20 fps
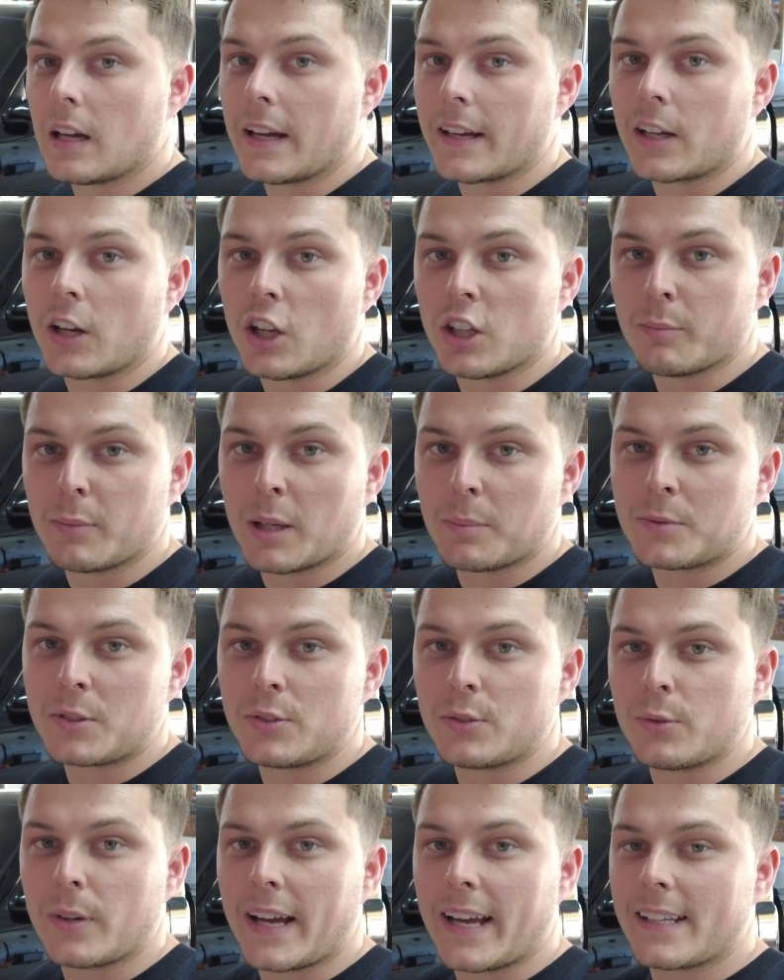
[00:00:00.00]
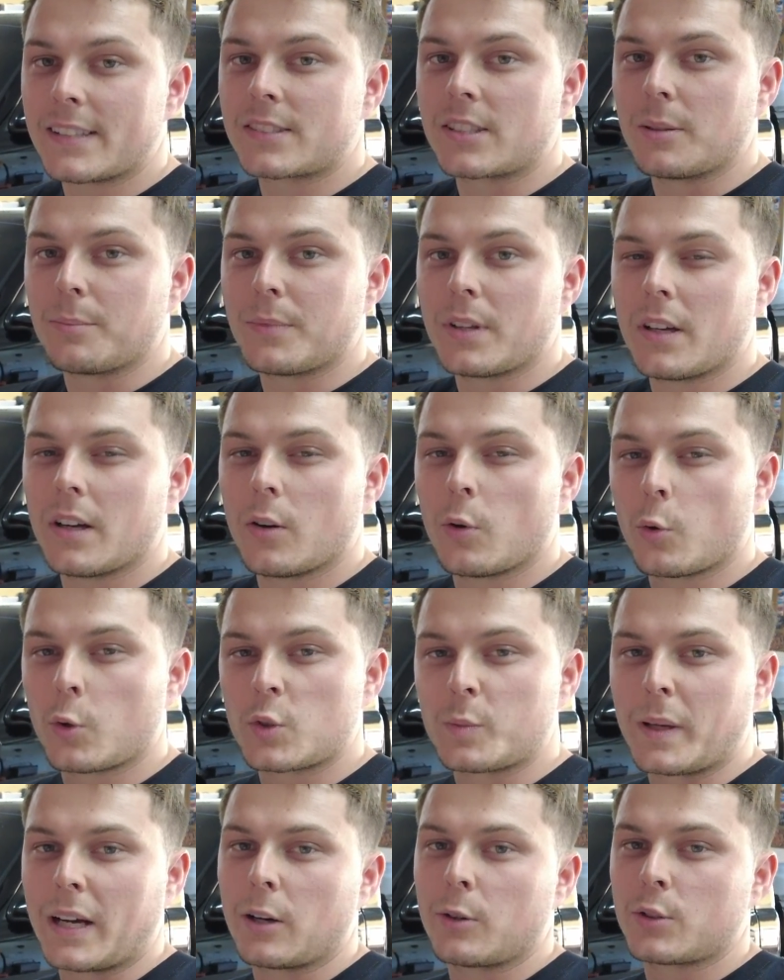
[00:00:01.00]
I called them up to ask them the
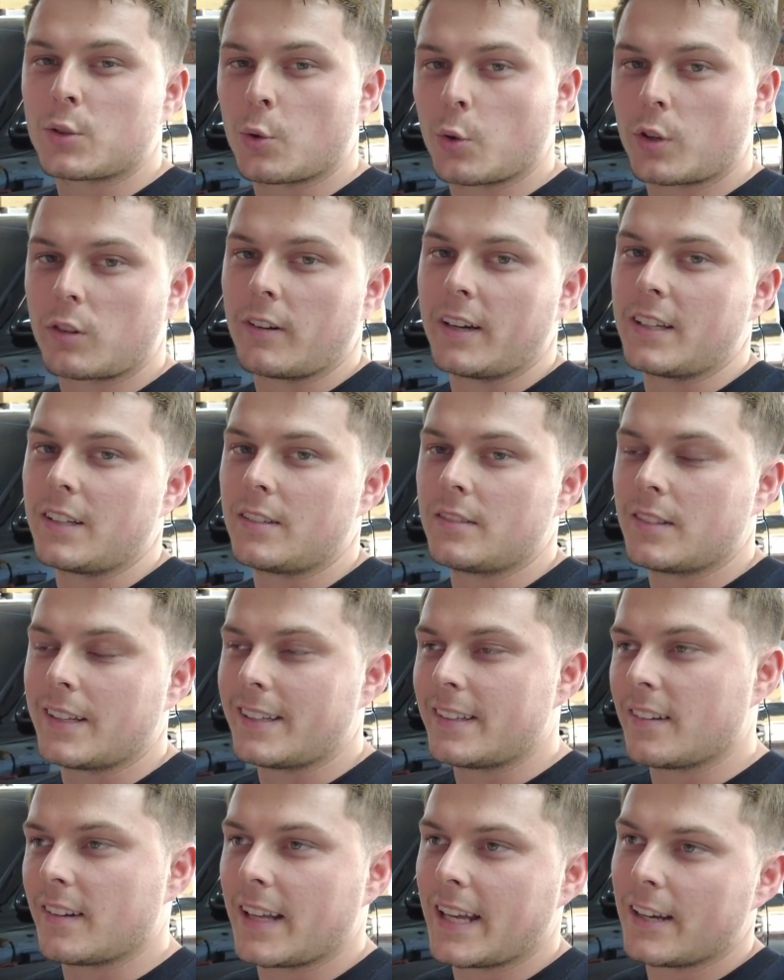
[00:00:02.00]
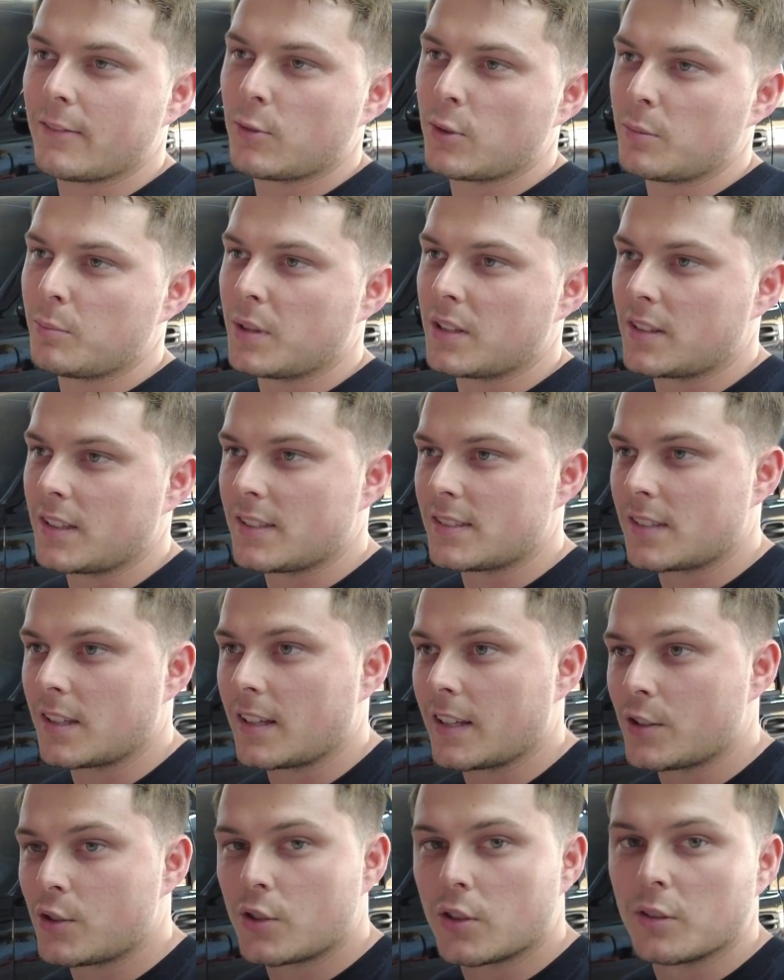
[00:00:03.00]
horsepower torque rating. They didn't have one, but they
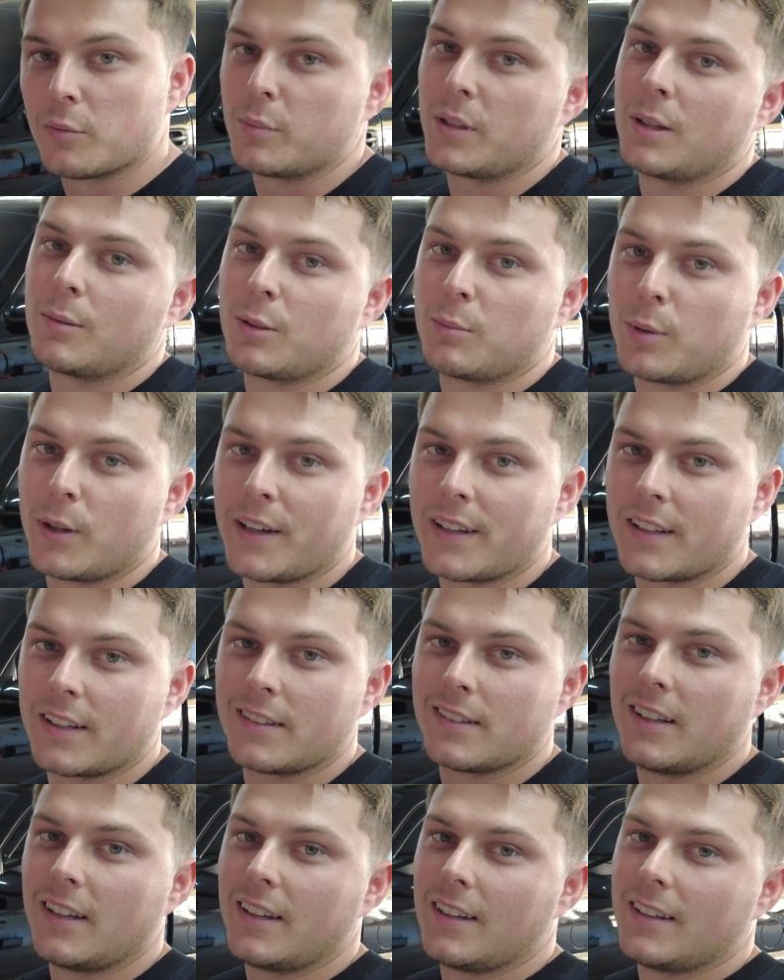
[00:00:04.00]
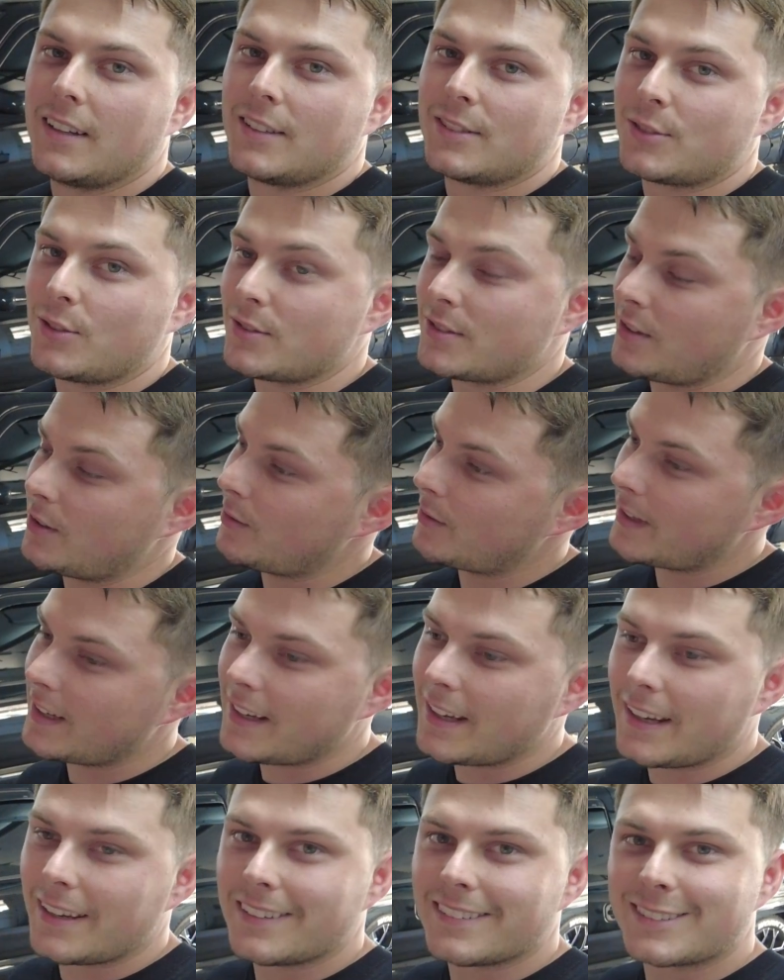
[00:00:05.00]
said I shouldn't be able to break it. So I was like,
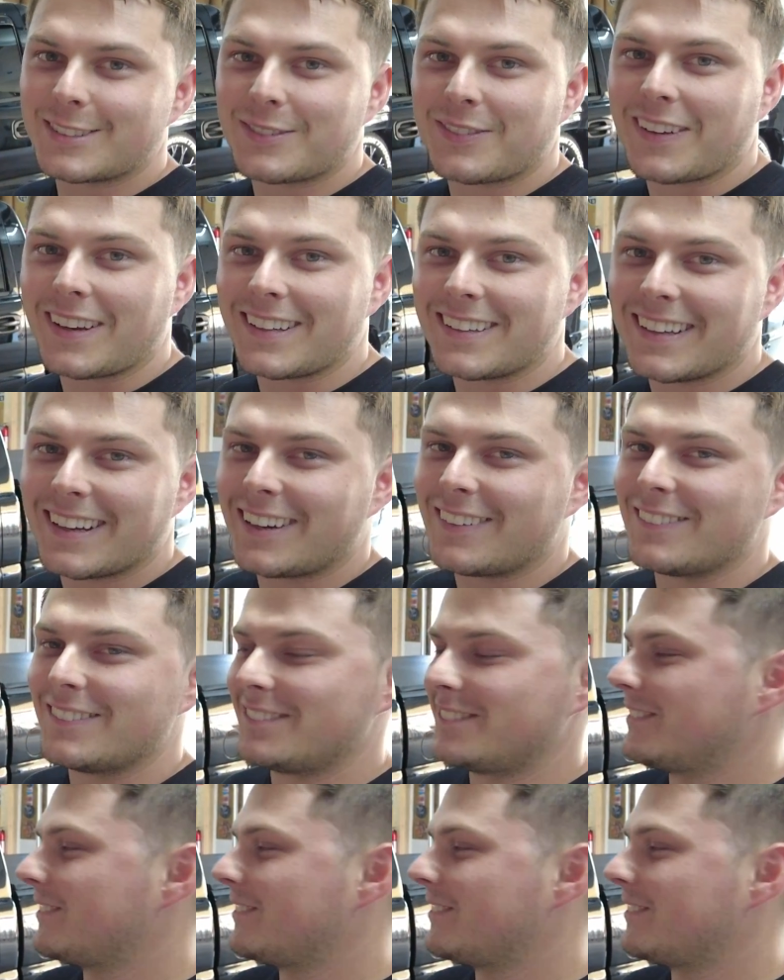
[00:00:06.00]
okay, let's find out.